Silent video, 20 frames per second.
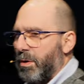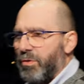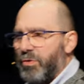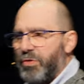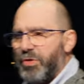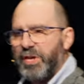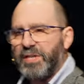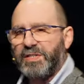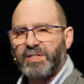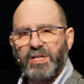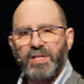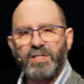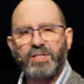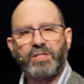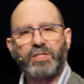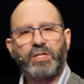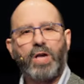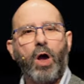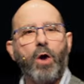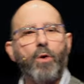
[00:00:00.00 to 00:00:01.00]
This is
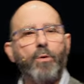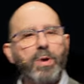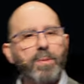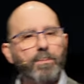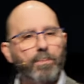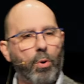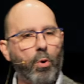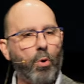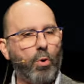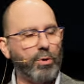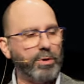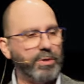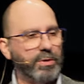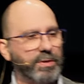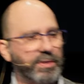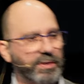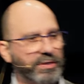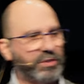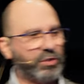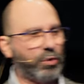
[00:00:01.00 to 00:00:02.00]
so
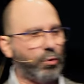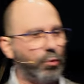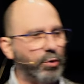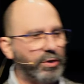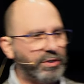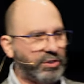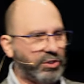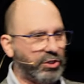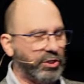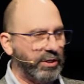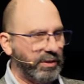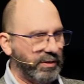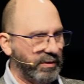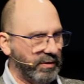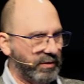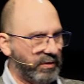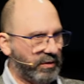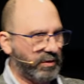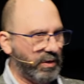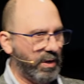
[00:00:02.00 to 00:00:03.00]
important as
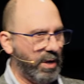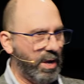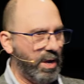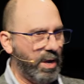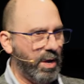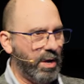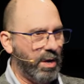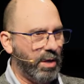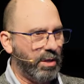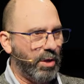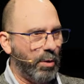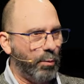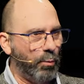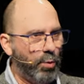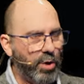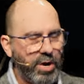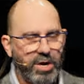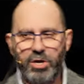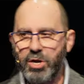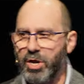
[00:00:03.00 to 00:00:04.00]
Christians, that
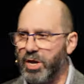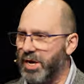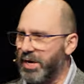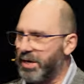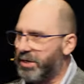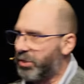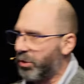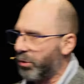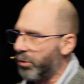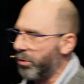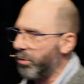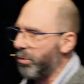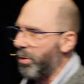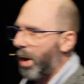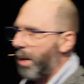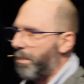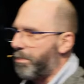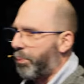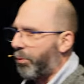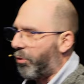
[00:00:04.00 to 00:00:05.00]
we need to
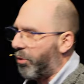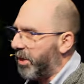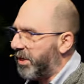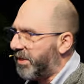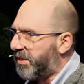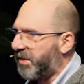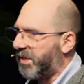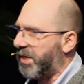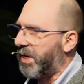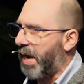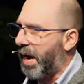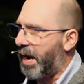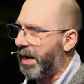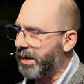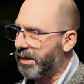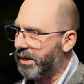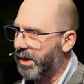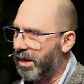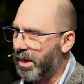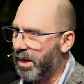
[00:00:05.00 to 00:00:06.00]

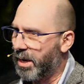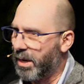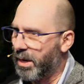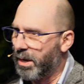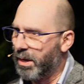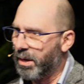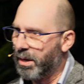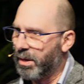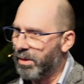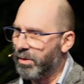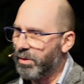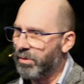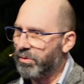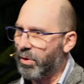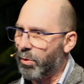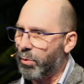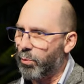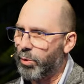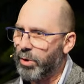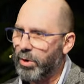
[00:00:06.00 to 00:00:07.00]
appreciate
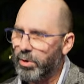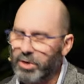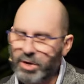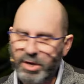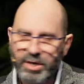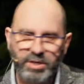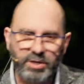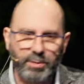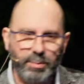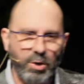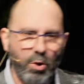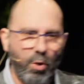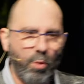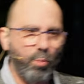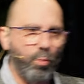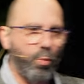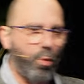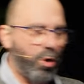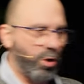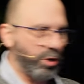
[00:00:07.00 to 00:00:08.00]
that we need to be
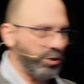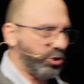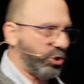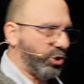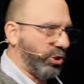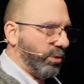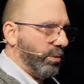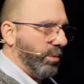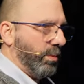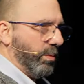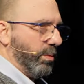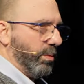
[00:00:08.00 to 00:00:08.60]
on watch,